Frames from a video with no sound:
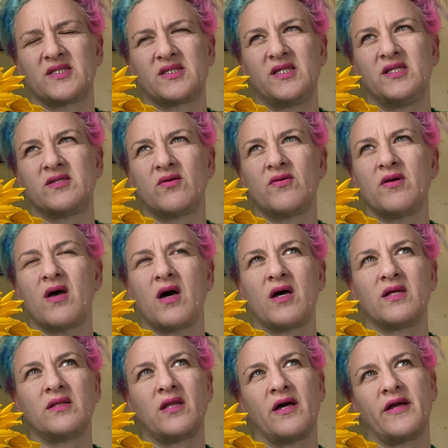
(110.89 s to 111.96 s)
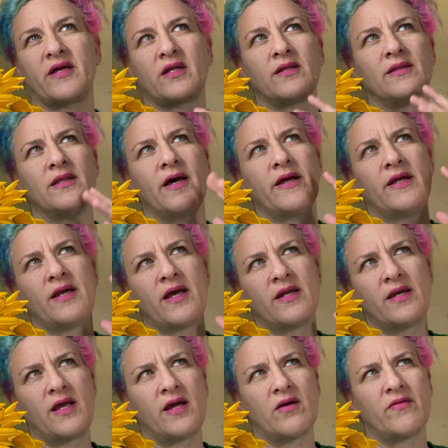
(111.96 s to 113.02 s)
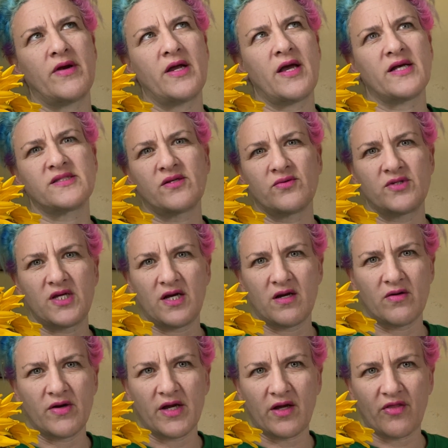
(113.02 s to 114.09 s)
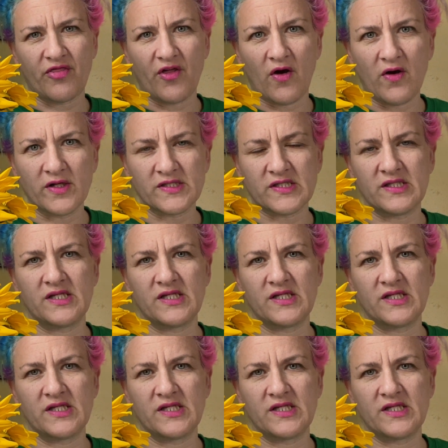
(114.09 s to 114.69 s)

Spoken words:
These are not like light and airy esoteric thoughts.